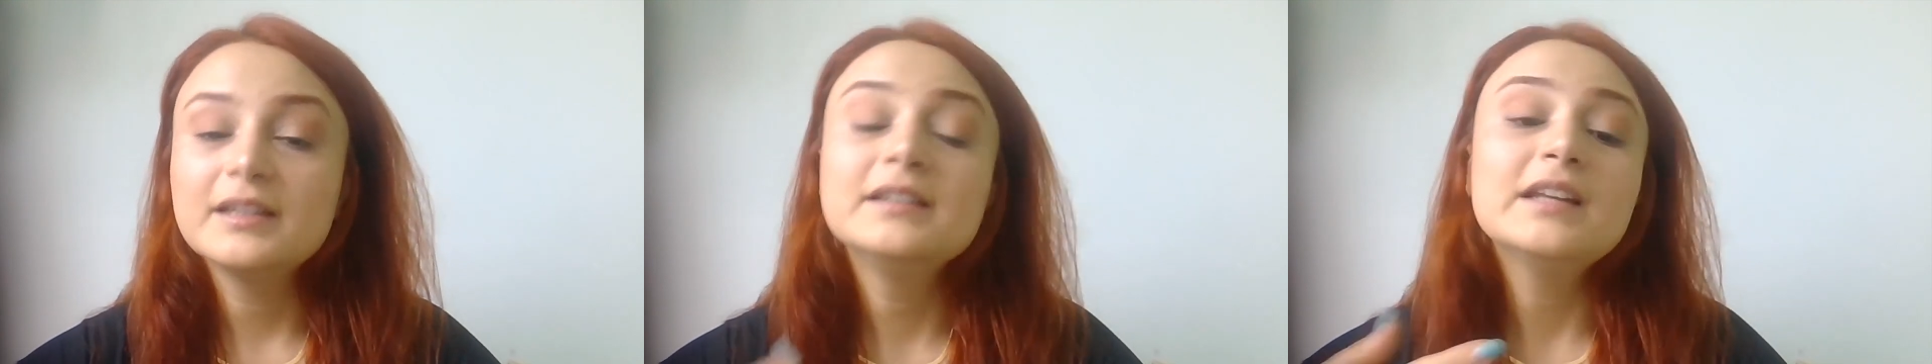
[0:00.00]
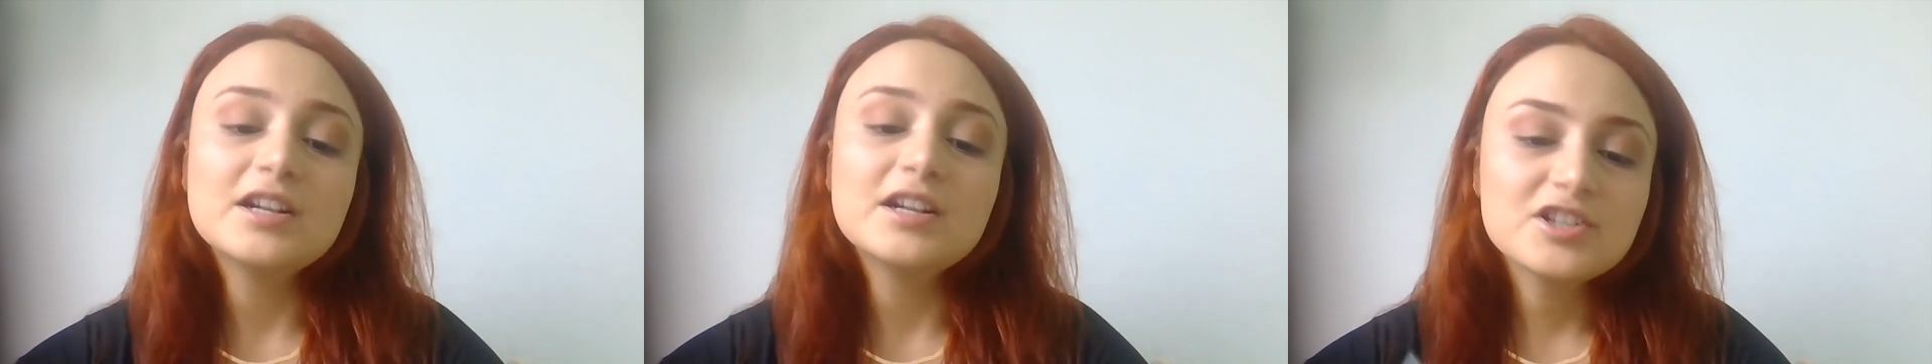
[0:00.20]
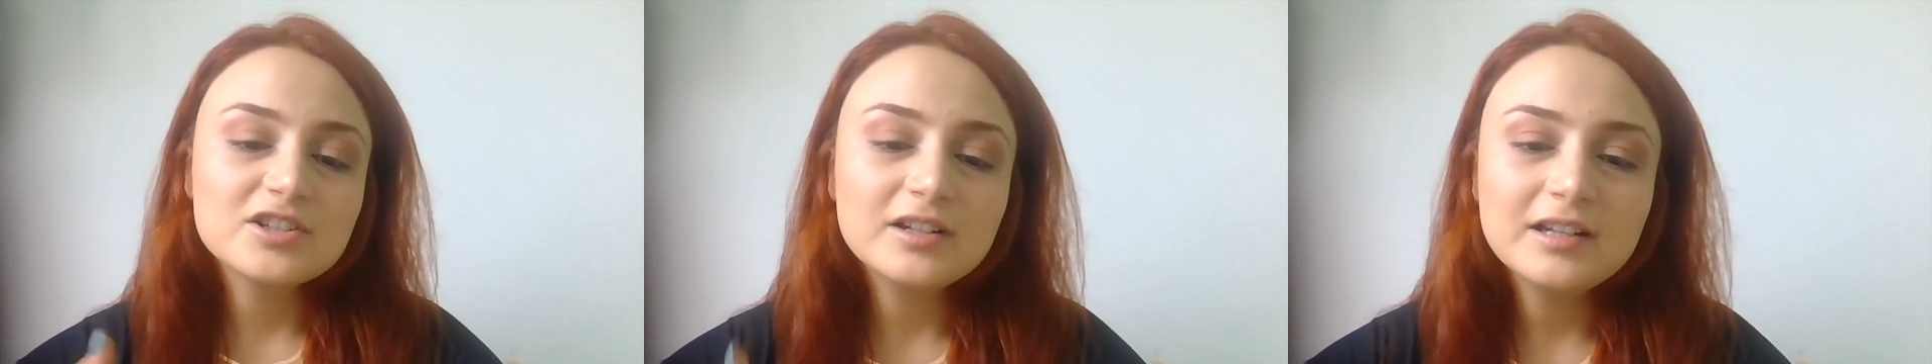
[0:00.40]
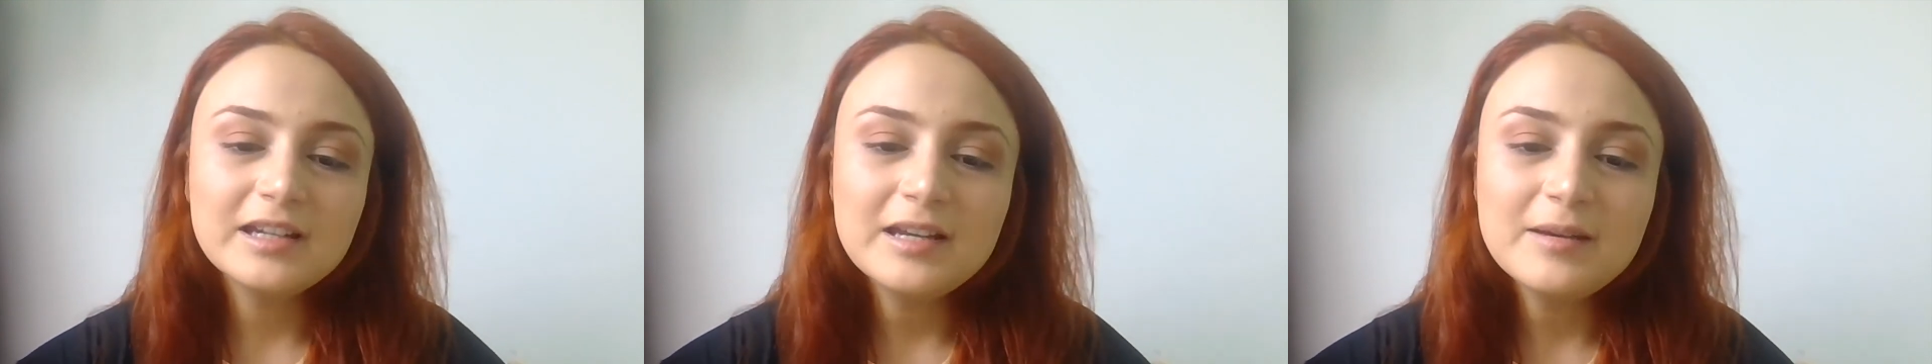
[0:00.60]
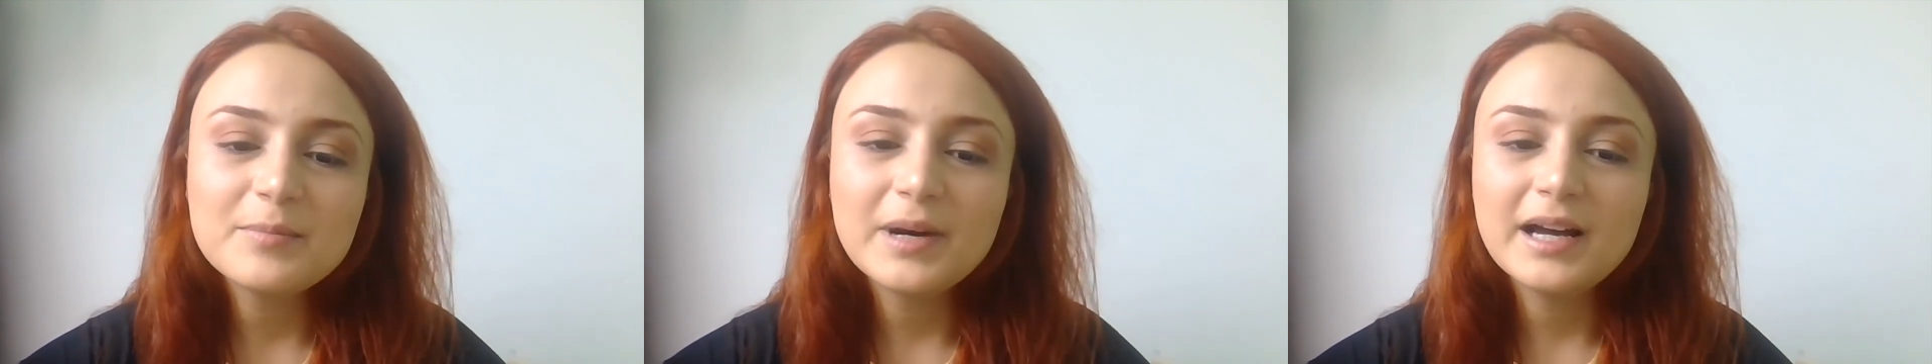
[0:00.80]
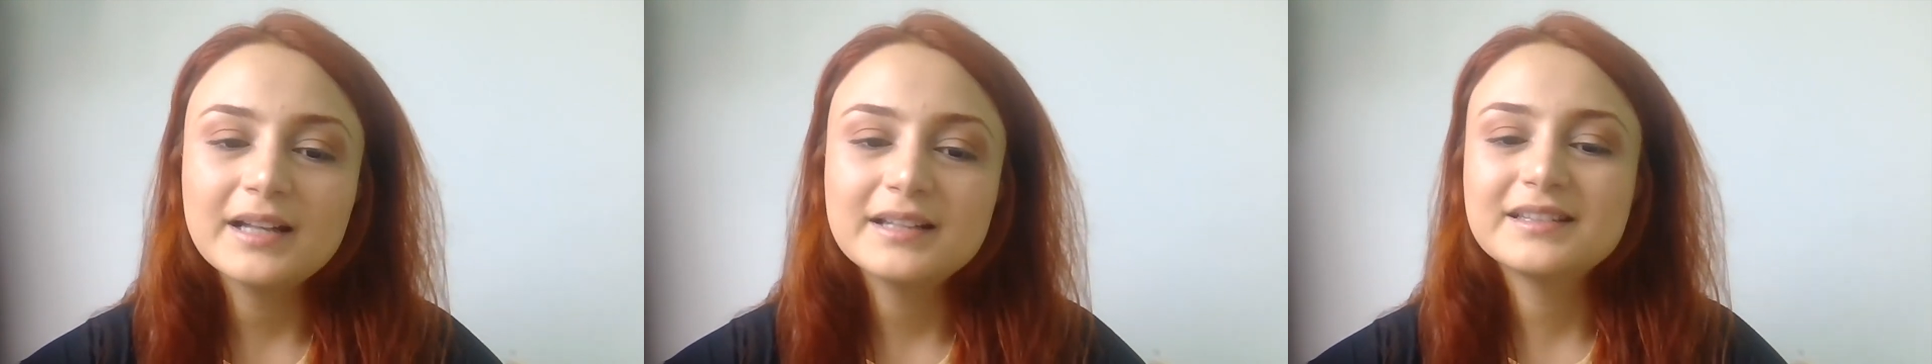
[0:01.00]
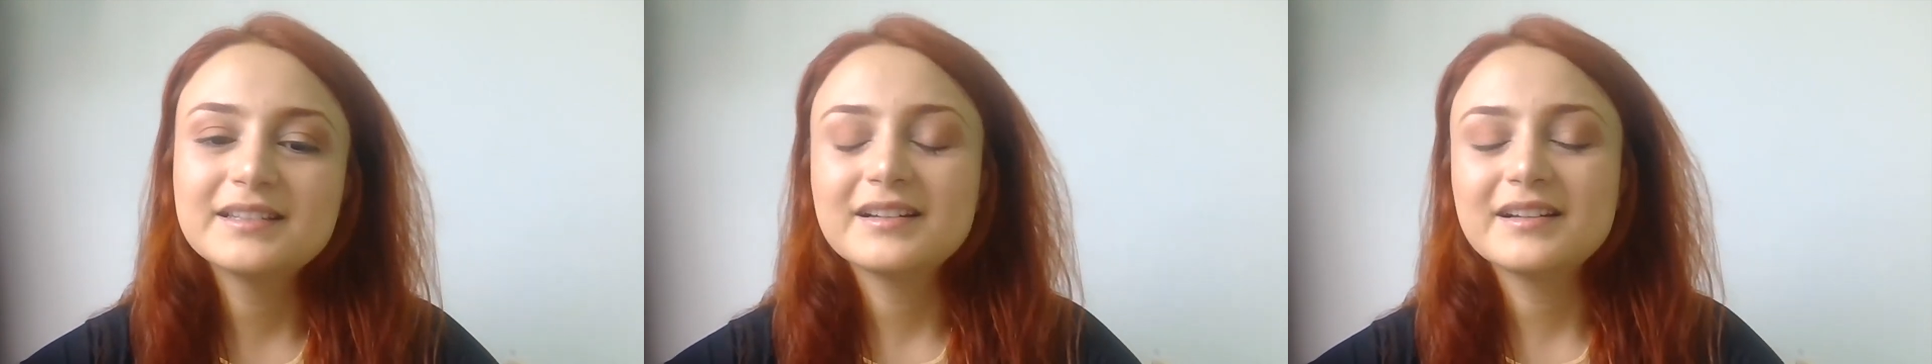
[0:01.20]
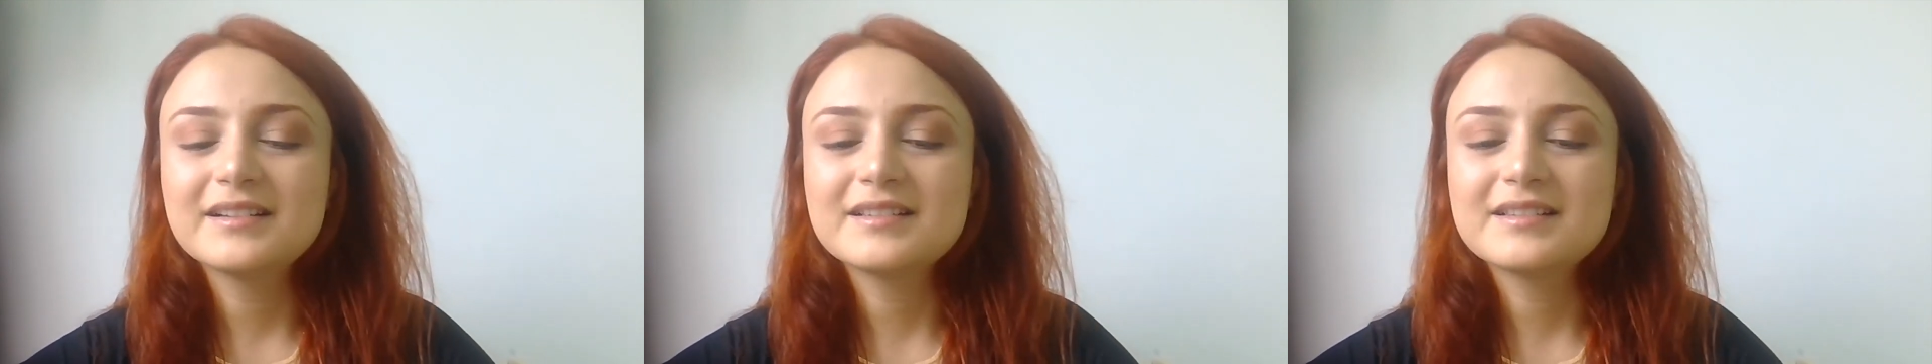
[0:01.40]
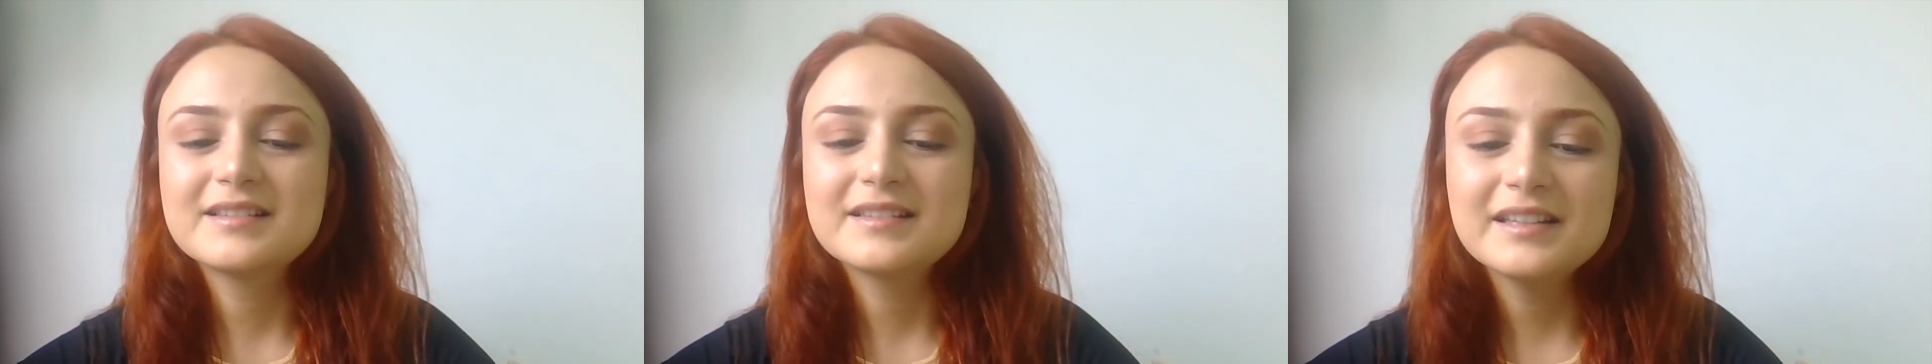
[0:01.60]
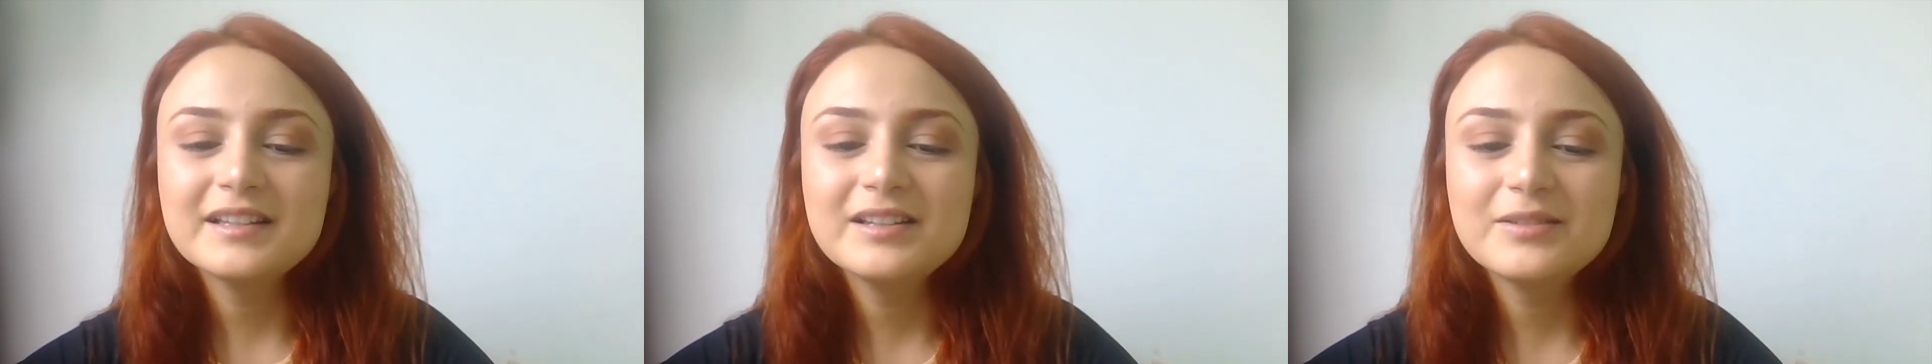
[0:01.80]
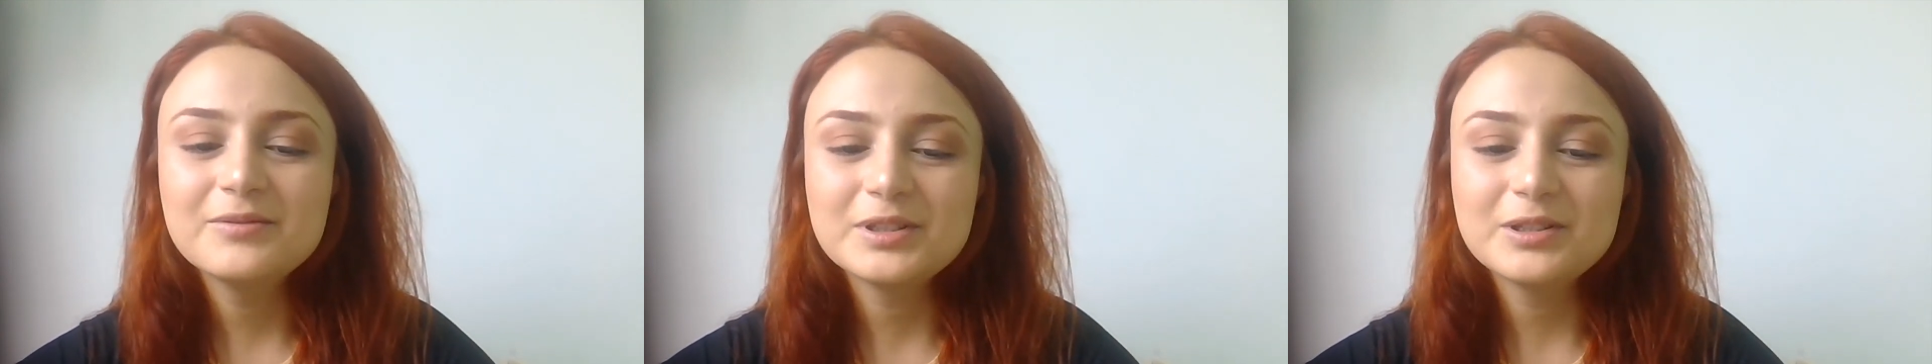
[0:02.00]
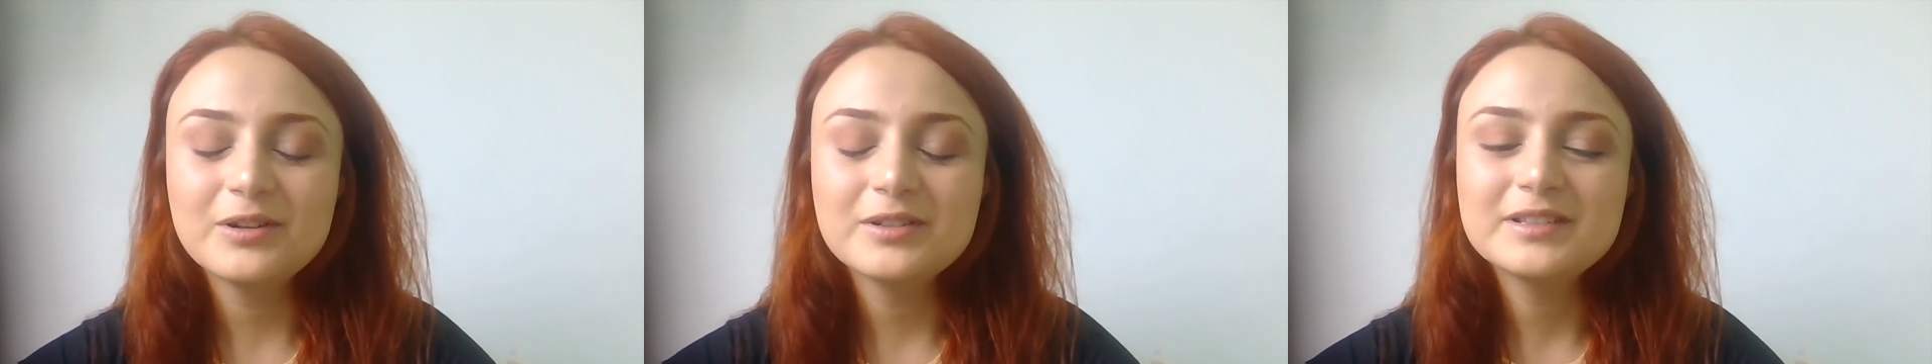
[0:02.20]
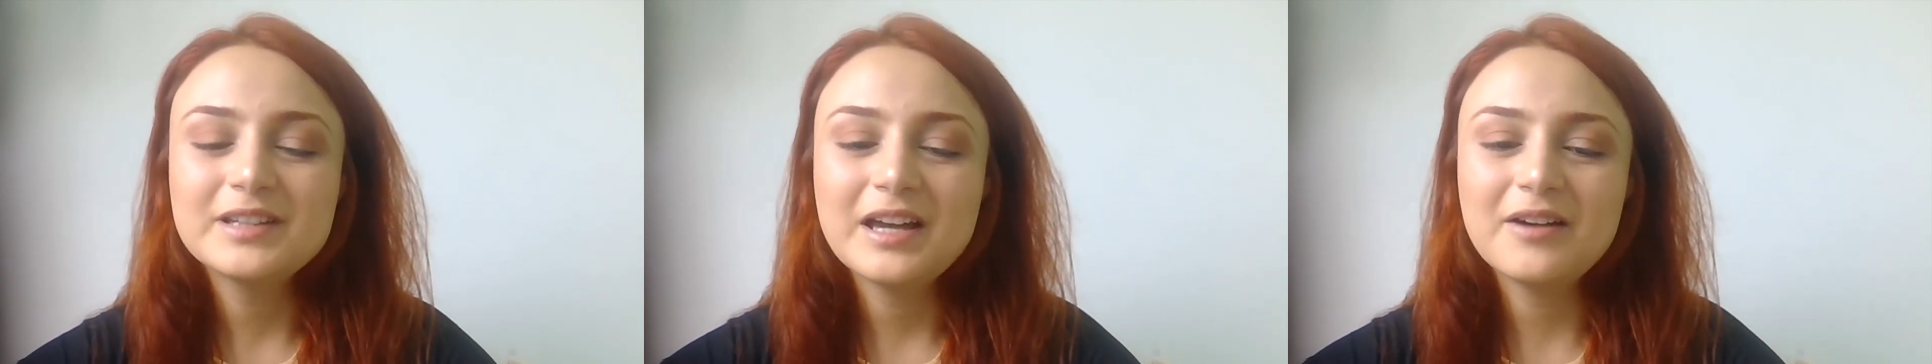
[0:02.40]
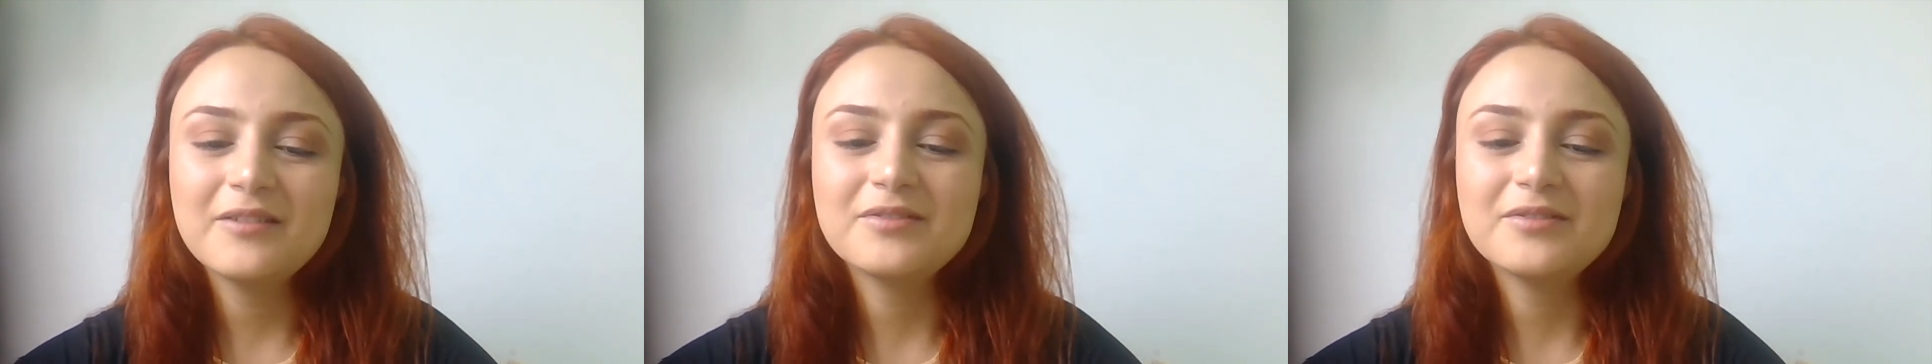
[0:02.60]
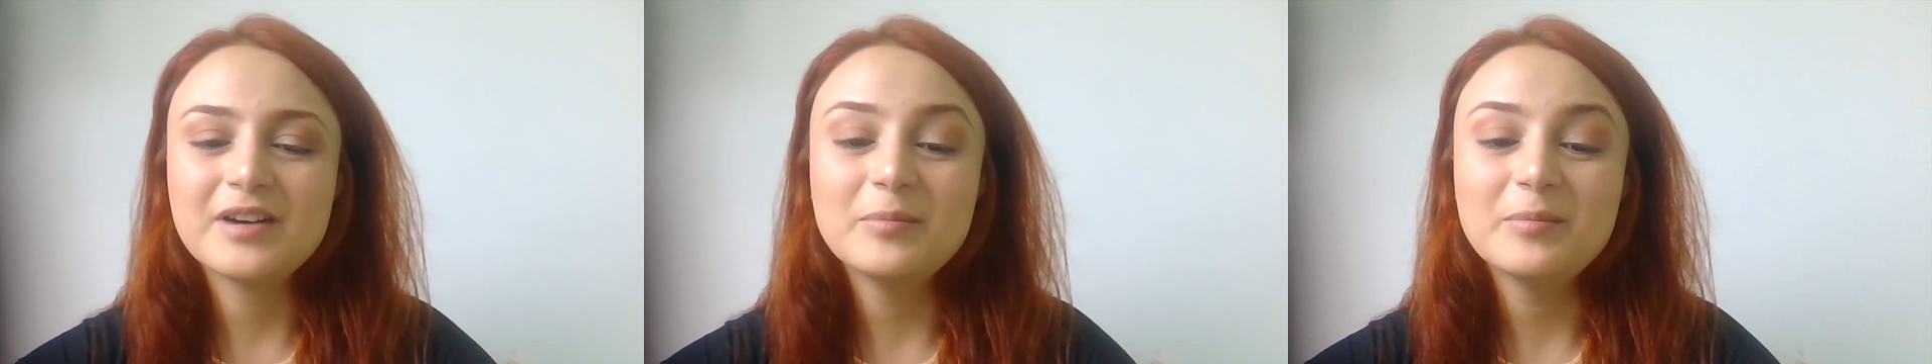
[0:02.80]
inertially, but still we don't have